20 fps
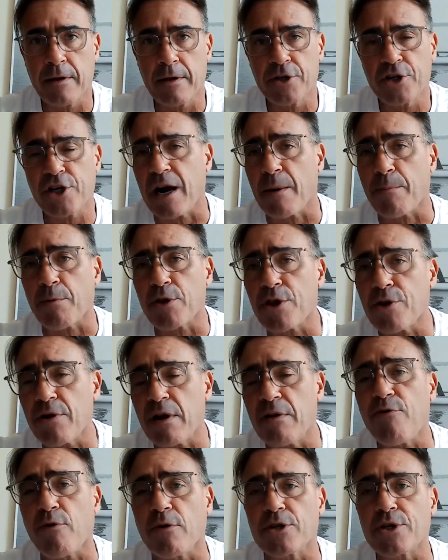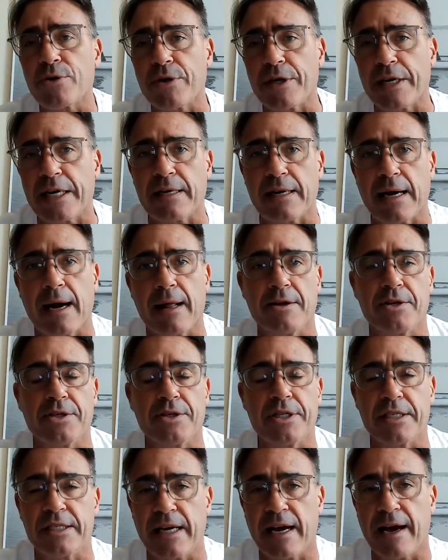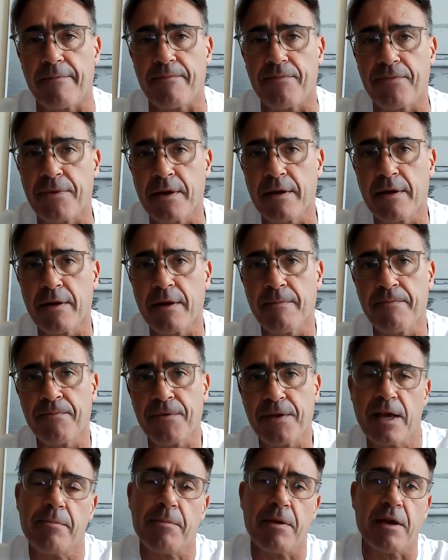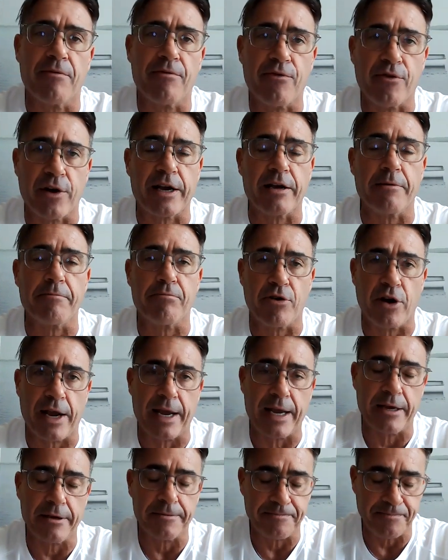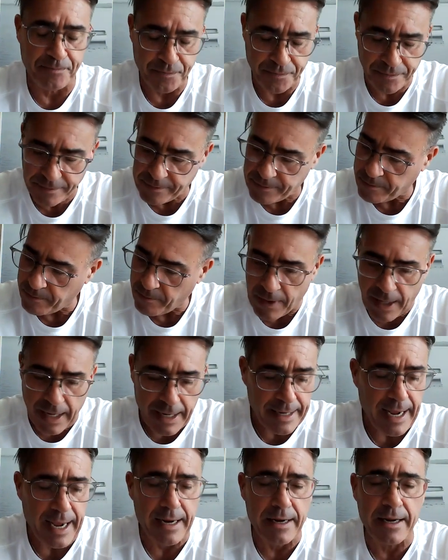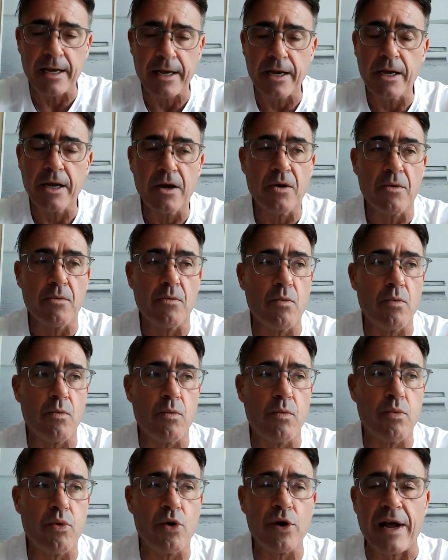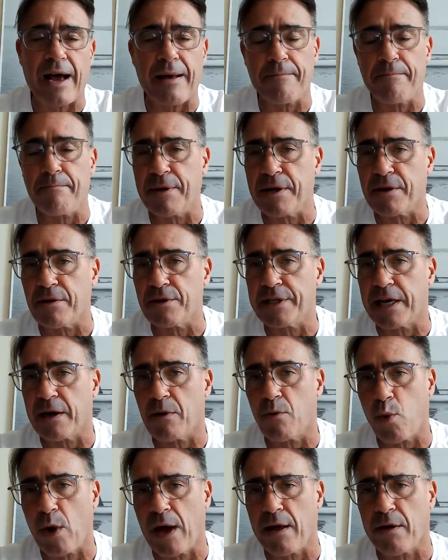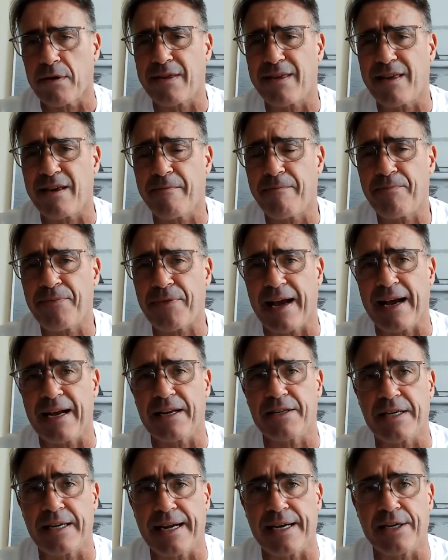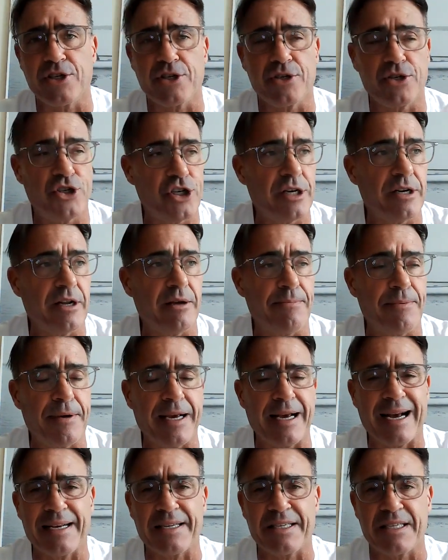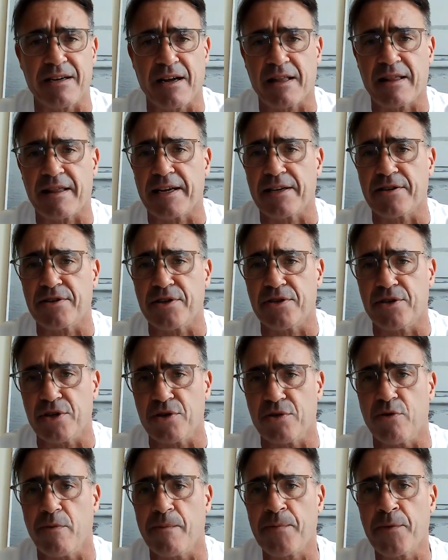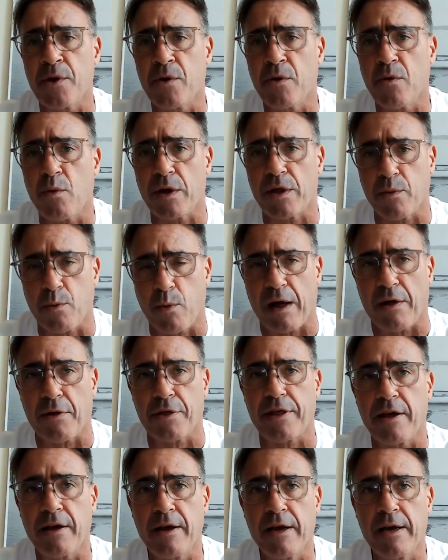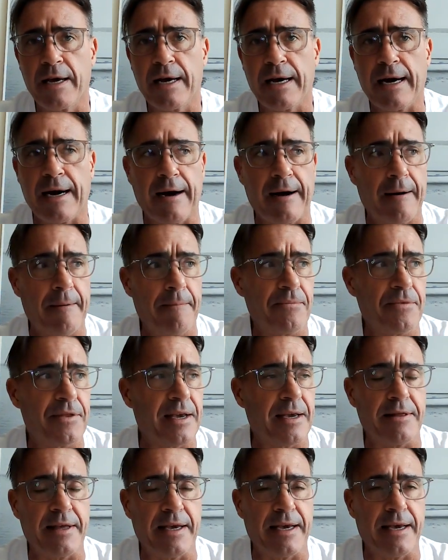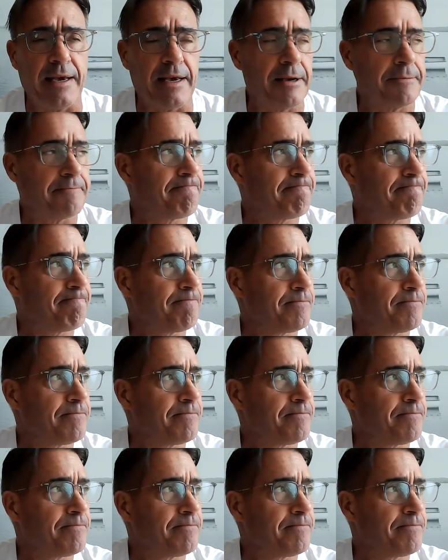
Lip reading: Shut up, we're $34 trillion in debt. Give me a freaking break. Again, we're not building wealth as a nation. GDP has nothing to do with wealth. The